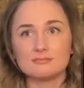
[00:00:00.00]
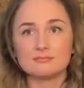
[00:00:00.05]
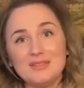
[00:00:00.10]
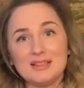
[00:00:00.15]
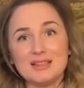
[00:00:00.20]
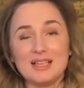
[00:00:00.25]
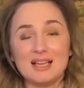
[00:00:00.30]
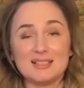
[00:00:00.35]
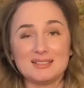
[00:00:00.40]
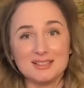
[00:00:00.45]

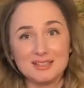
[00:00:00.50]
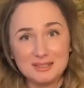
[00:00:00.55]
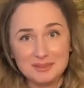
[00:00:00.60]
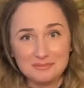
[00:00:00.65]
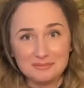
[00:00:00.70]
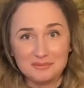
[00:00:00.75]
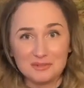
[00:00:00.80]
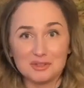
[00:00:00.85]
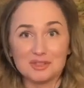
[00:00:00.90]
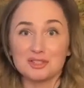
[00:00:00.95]
That's it
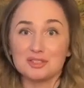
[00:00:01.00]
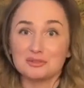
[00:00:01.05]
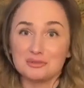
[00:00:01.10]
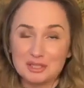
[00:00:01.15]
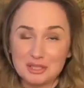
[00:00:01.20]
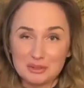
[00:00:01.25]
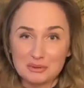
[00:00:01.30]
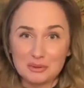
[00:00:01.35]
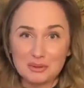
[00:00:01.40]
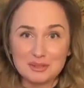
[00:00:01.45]
for the string
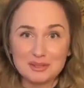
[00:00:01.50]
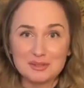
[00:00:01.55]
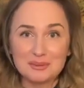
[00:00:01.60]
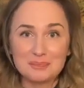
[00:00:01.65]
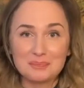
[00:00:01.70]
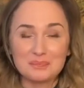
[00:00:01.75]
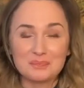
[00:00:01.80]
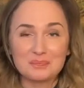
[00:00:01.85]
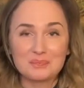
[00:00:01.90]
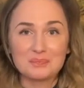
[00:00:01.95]
cross.
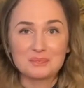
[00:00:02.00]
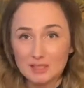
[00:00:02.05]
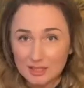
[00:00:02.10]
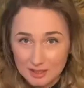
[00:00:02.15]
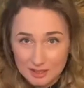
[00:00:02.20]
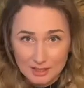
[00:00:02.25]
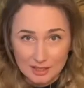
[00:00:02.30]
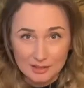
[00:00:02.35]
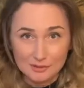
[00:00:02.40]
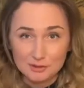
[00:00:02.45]

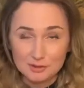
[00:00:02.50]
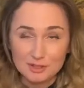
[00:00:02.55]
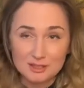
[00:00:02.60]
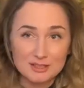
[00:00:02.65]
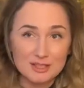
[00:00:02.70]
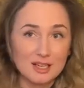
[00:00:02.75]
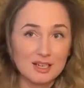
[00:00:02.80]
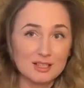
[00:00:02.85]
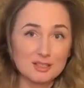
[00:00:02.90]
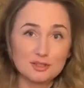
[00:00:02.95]
If you
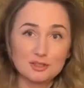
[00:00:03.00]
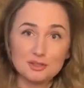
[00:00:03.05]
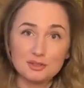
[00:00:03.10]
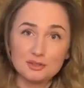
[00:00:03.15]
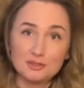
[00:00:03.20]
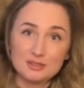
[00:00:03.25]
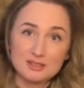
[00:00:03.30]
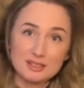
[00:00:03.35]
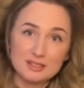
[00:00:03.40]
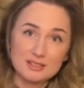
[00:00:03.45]
decided to
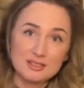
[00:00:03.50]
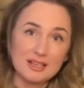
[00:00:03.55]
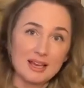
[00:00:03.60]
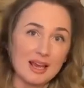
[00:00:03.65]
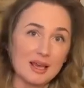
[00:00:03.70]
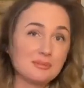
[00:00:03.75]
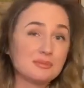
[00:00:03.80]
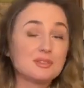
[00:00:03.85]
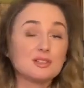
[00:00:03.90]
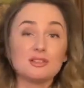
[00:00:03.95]
use the
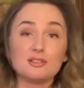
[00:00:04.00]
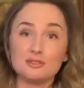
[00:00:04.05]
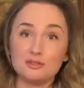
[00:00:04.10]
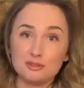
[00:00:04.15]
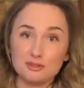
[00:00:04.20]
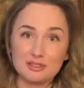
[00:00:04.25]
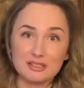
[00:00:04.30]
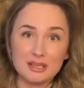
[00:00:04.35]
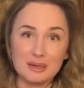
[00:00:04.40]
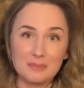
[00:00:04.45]
tapes,
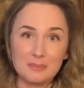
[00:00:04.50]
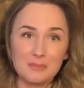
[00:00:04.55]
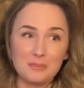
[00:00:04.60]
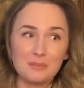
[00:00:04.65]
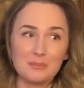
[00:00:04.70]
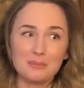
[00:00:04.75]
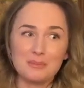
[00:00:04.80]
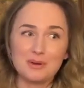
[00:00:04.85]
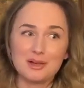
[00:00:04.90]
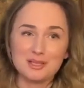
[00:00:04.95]
use them,
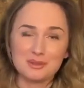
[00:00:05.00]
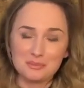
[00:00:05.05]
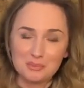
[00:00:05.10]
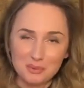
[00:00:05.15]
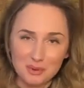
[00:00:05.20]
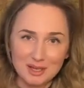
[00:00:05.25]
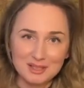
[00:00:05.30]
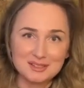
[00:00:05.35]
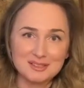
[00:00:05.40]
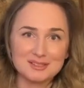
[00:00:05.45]
but
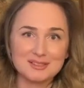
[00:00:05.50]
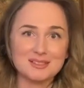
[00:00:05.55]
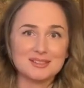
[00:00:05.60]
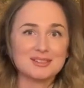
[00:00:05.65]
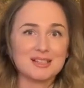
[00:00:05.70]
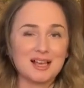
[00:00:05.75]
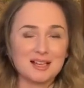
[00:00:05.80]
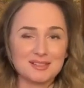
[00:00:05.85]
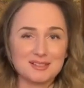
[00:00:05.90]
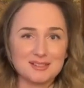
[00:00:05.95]
practice this
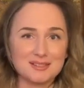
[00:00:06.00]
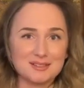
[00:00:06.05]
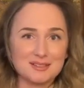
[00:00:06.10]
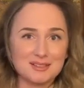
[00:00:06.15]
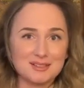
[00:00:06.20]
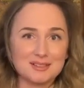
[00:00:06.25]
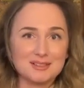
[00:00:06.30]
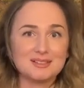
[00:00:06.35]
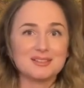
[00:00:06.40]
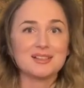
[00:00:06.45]

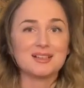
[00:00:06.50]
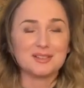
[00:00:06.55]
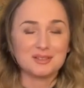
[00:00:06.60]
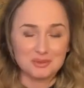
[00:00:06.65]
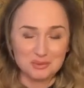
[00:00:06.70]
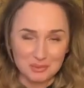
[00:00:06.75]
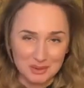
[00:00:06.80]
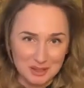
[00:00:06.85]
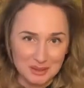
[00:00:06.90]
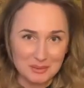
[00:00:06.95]
exercise as
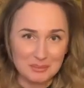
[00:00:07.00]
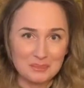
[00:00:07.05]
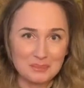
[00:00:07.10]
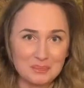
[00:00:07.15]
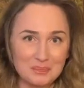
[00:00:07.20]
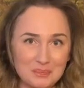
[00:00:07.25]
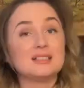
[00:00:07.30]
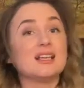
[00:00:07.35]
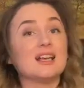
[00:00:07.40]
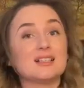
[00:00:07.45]
well.
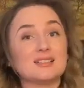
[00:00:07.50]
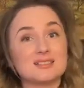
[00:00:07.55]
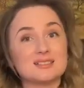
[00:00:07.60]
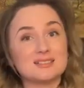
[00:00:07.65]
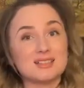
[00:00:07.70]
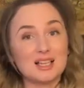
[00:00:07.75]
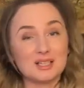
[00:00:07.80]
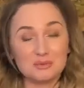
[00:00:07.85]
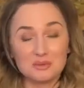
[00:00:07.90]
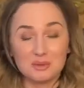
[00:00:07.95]
Yes,
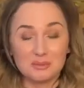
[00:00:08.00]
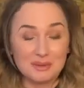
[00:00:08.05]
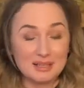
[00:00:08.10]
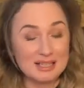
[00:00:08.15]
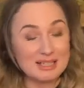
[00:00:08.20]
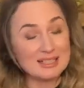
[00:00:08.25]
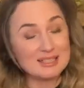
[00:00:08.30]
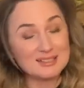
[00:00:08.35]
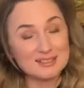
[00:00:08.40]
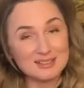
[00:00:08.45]
that will be
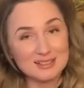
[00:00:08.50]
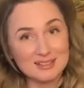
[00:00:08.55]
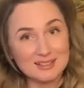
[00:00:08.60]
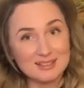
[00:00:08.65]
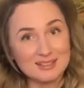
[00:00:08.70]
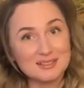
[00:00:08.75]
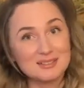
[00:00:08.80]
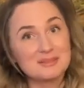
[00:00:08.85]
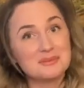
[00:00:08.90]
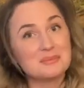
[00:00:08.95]

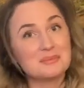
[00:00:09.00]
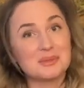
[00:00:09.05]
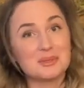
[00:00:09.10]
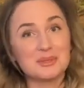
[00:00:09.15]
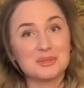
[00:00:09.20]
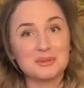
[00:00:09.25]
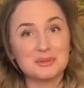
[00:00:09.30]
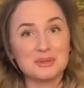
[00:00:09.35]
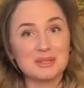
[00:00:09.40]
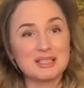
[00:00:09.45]
easier
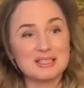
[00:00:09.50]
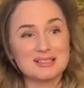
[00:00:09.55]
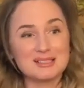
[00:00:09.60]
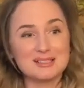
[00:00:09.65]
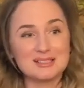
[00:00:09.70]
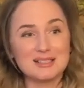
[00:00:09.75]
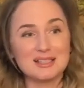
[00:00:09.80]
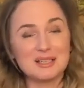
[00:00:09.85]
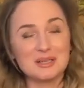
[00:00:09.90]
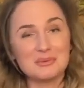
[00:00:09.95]
because you can
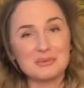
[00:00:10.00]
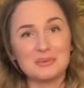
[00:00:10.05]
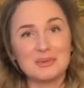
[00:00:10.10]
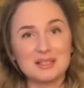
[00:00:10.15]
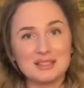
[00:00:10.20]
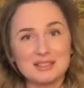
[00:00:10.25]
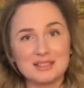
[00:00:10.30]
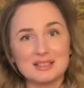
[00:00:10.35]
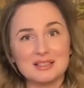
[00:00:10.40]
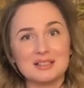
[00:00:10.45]
see
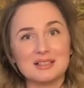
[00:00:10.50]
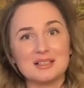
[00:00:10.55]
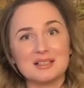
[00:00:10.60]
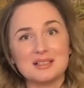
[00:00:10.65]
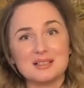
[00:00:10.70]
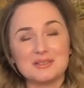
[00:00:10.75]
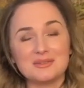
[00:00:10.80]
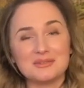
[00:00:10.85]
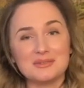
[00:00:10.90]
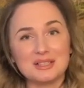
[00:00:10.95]
where the
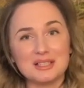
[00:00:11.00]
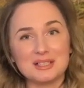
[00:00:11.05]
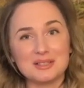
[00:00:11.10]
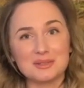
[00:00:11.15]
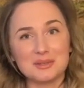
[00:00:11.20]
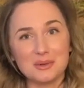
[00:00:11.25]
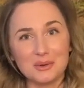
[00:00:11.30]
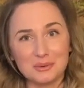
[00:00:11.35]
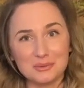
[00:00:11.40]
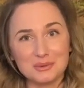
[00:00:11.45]
finger
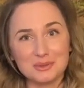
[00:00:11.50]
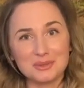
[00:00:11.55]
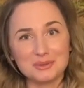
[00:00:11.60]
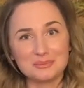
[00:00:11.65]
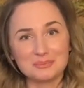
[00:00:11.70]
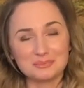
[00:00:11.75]
goes.